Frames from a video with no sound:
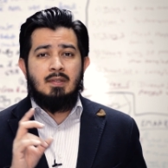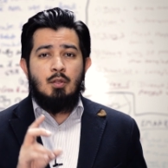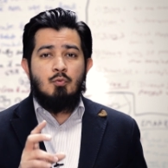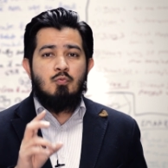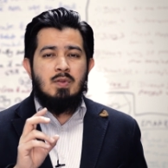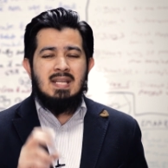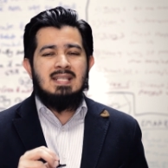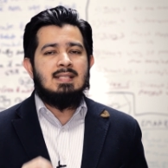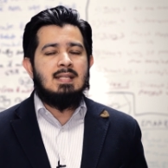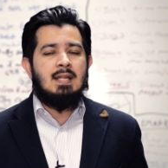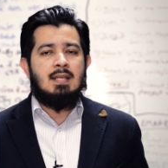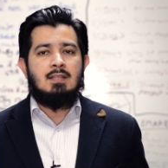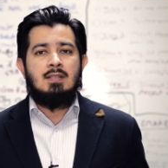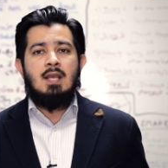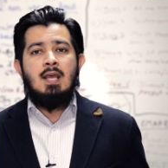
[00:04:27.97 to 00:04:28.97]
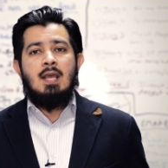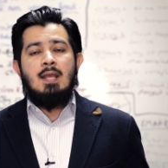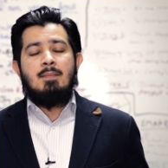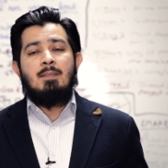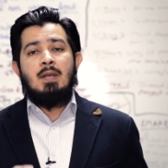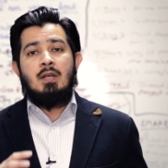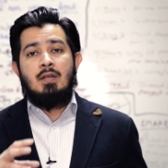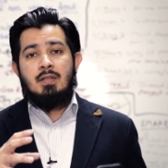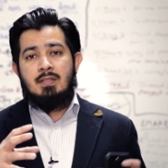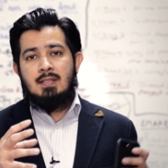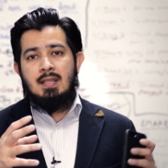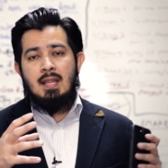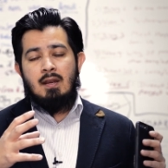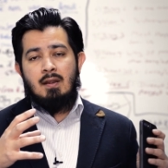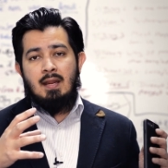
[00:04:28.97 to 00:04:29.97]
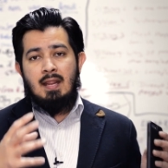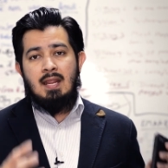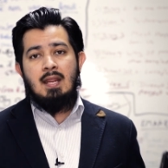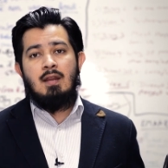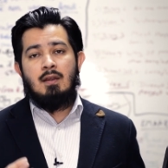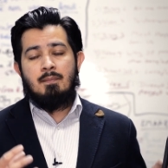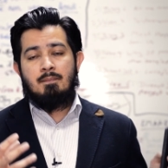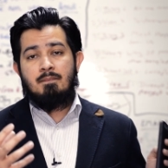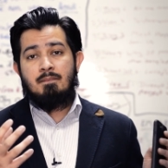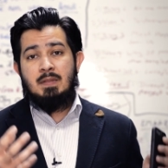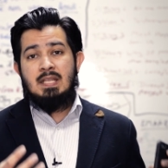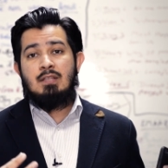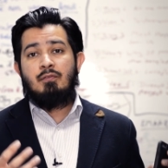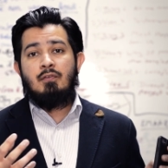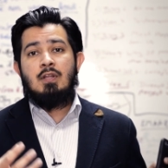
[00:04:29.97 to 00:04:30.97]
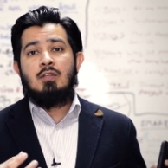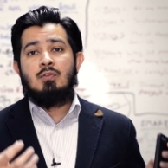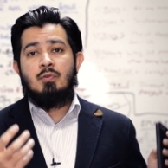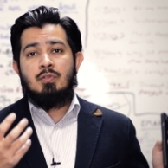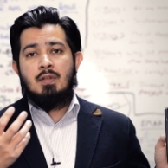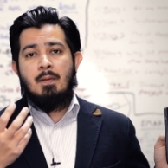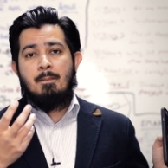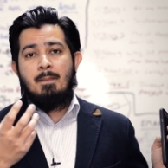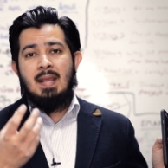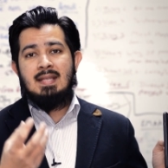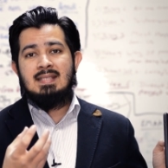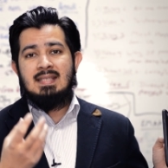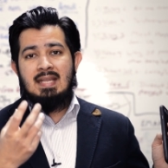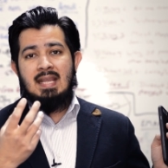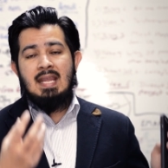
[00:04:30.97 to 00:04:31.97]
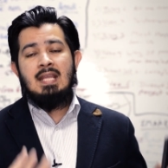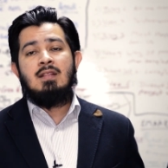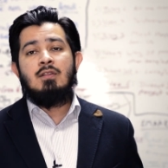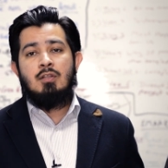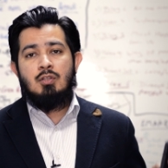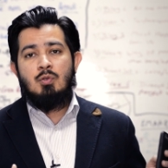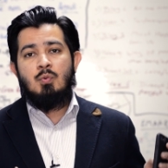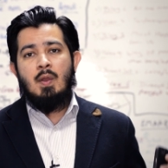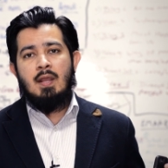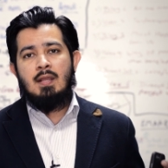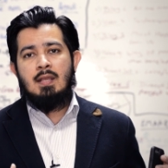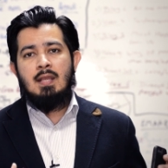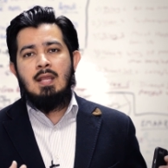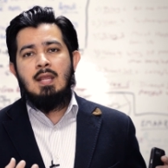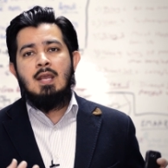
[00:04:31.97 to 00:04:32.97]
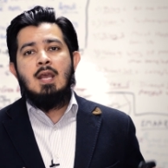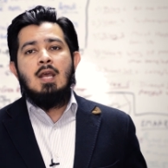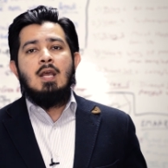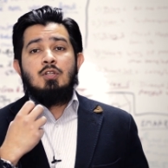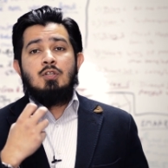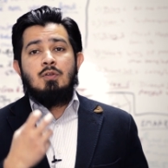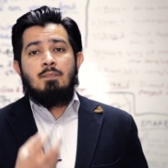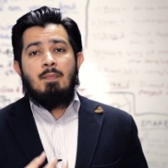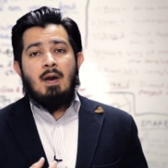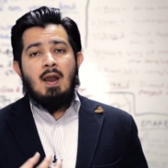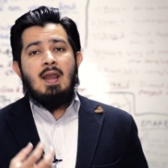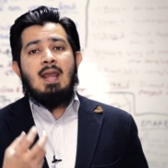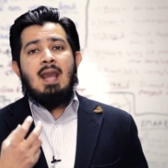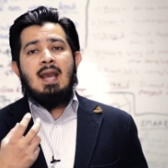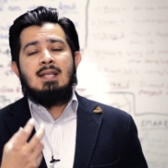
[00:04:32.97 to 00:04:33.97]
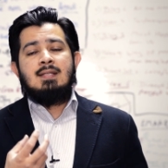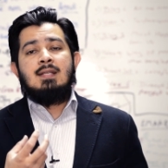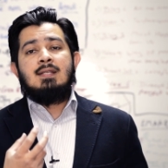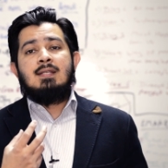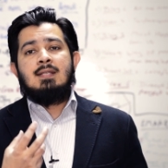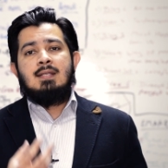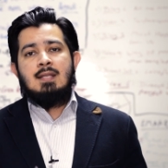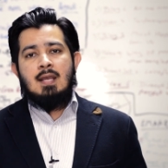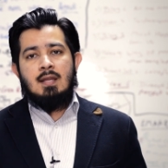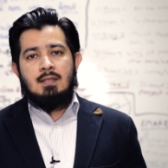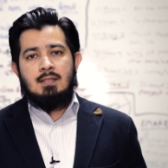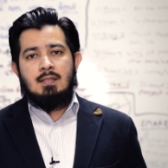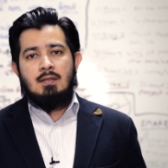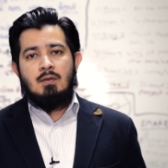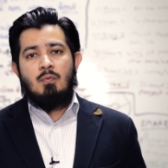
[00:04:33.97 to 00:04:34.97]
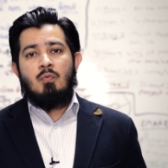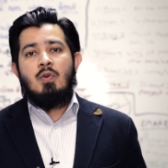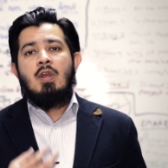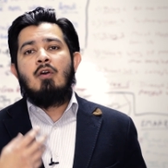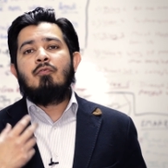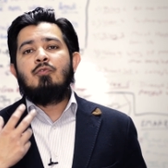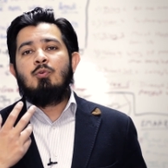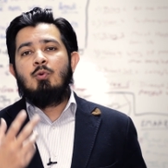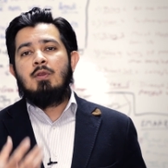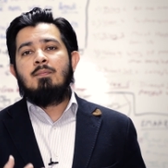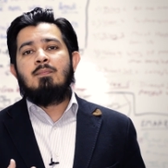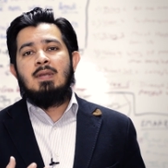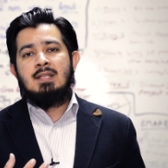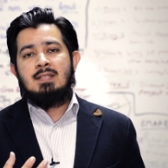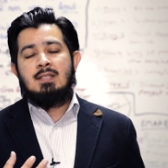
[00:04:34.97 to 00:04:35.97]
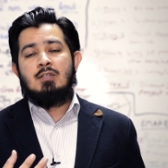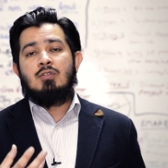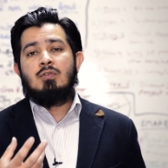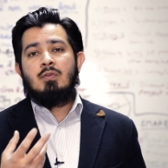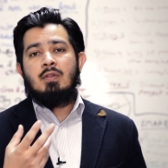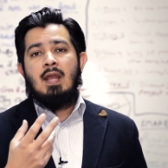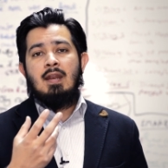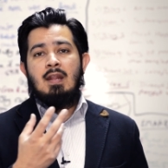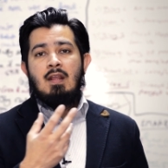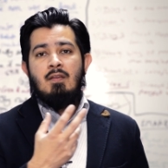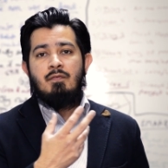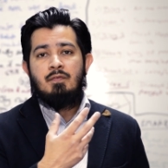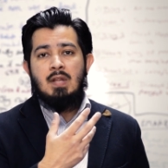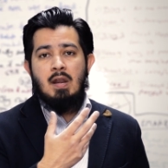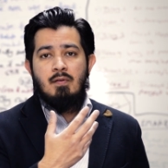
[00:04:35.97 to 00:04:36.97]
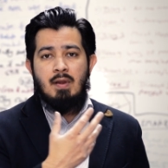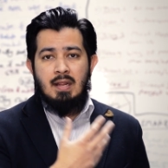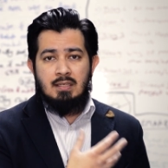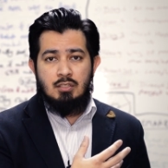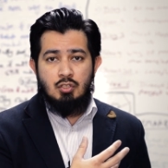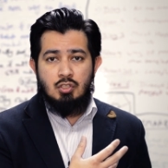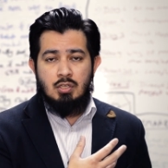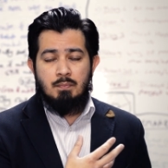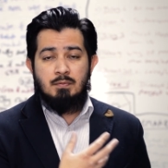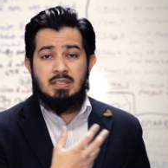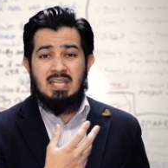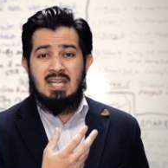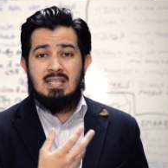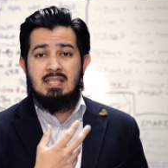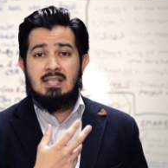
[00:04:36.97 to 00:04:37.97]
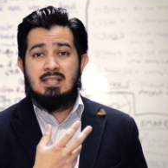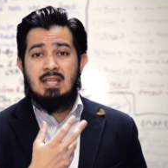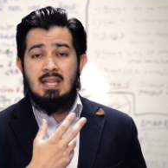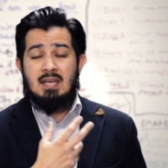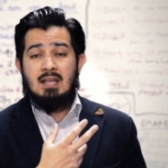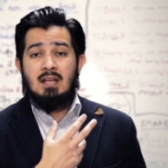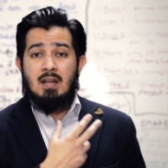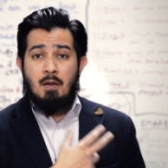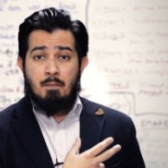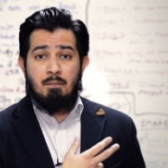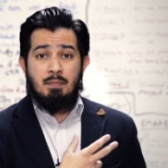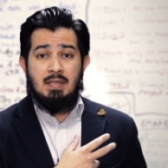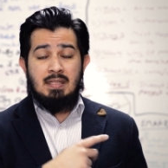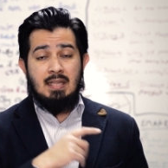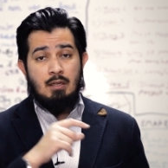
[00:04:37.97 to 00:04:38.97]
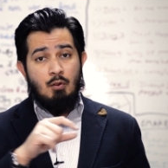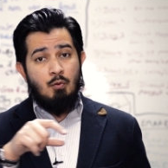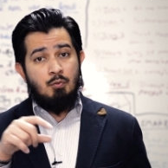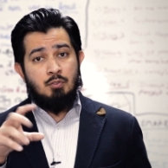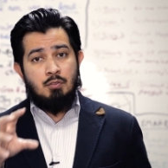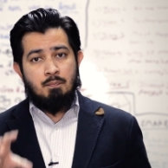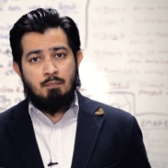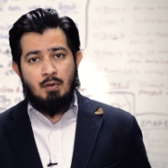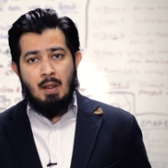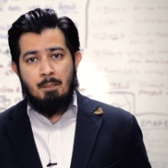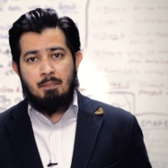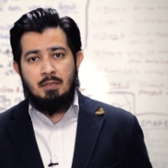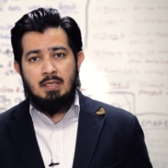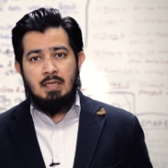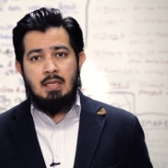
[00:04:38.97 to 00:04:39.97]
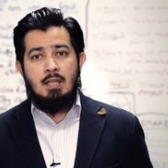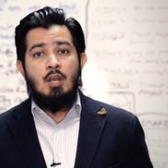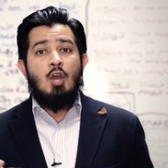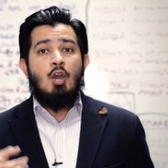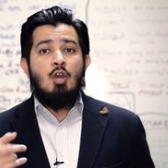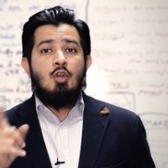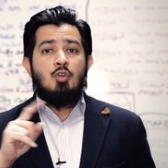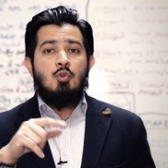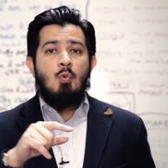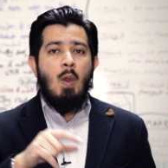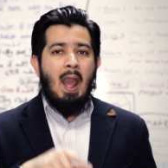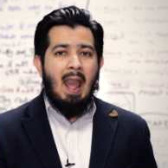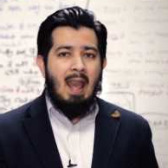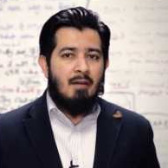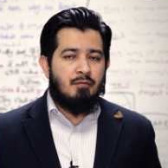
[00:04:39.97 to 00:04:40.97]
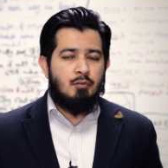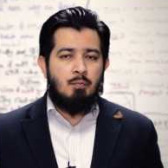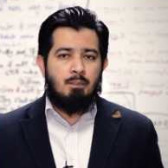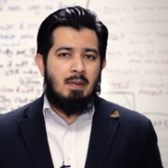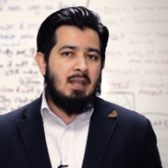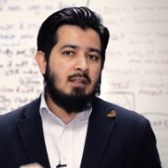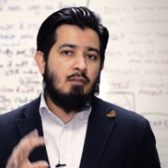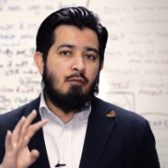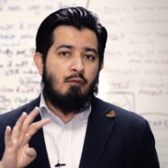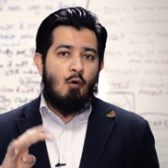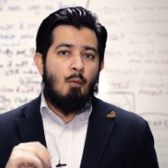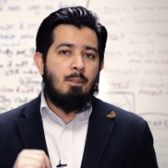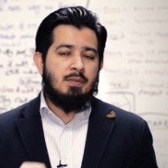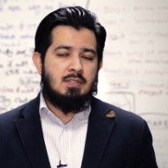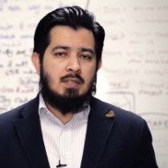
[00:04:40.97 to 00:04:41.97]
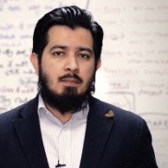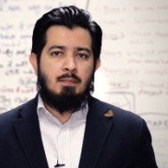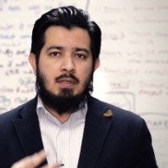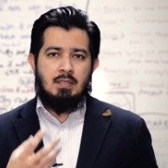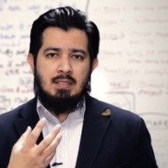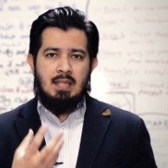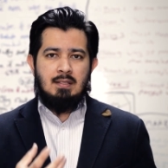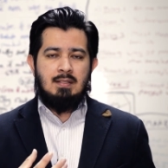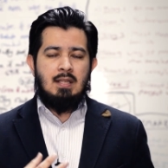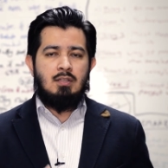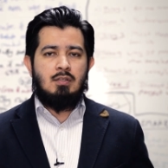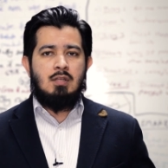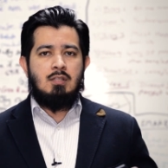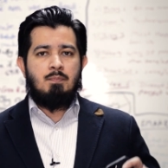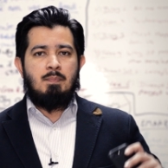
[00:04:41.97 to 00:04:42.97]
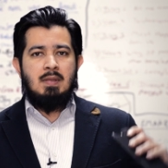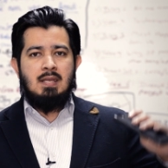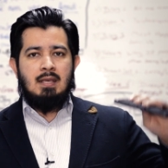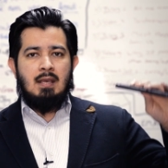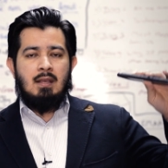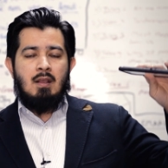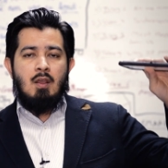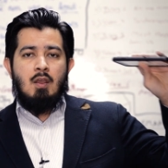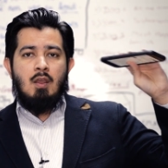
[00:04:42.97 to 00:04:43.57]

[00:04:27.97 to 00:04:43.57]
The reason is because they are here, these free zones are based in the UAE. Dubai has a certain way of doing business so that if directorship changes in a company that owns property, you have to pay the 4%, because essentially speaking,